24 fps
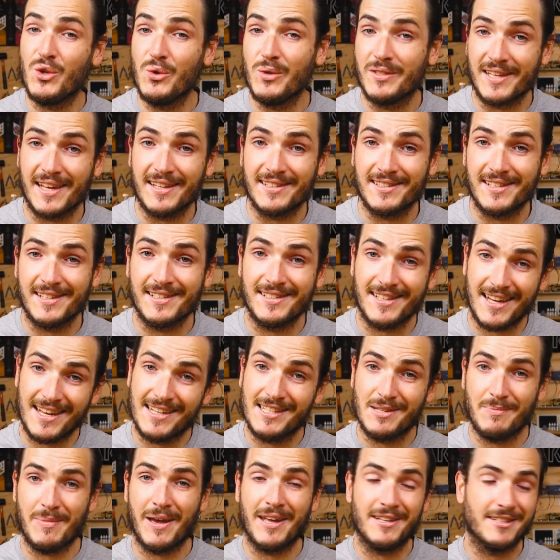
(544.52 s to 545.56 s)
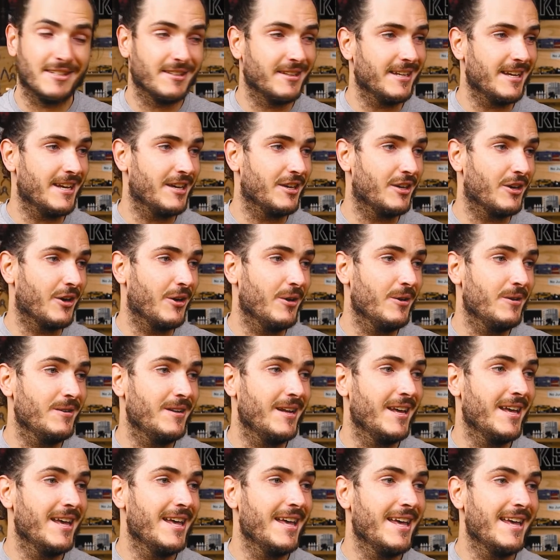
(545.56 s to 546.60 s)
two sensors independently in
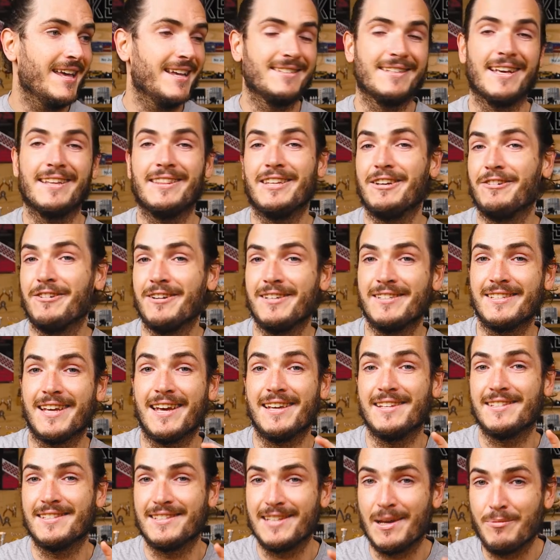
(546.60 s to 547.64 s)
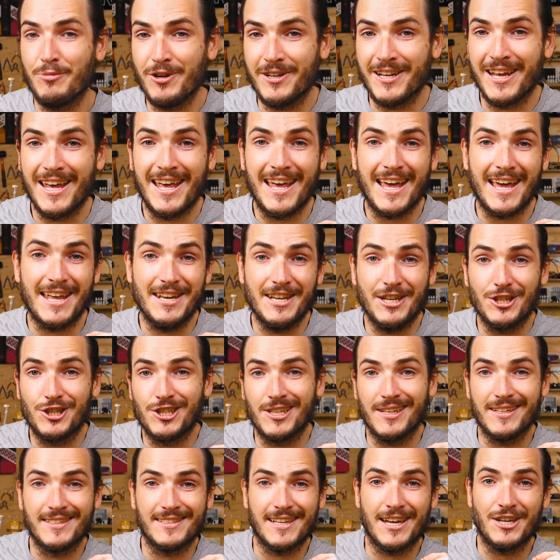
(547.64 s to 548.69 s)
code is that there is a separate
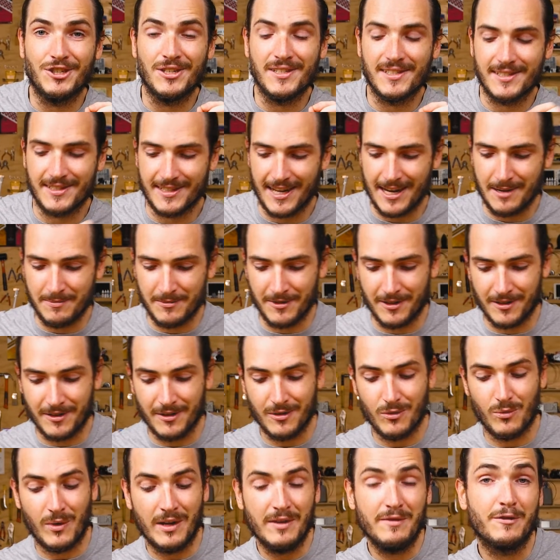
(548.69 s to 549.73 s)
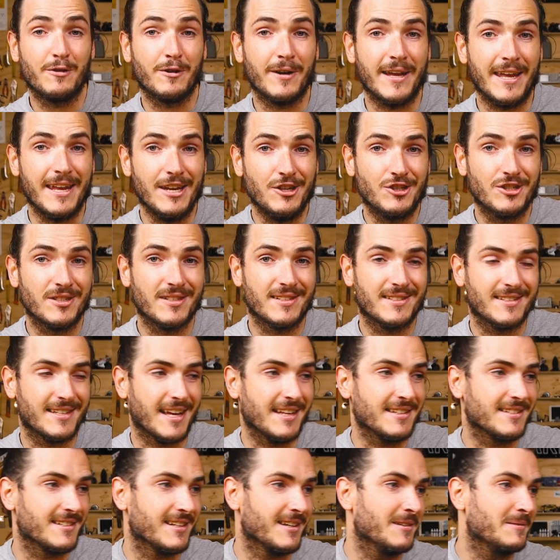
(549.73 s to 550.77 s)
initialization statement, one for each
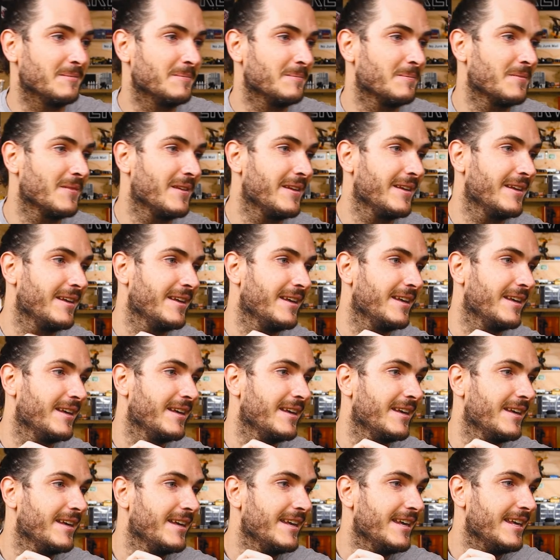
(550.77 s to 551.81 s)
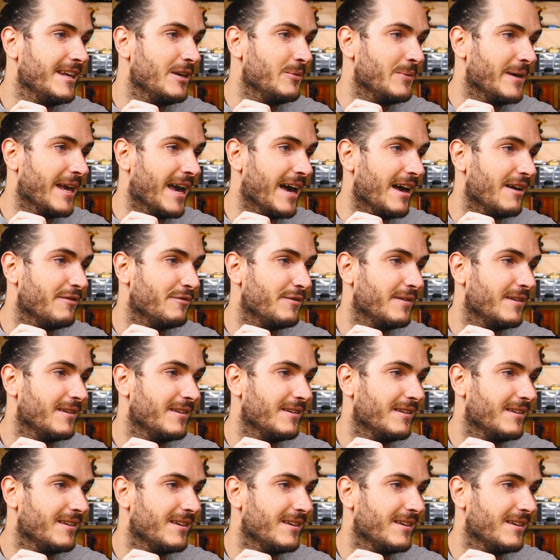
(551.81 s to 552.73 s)
sensor. Here we have,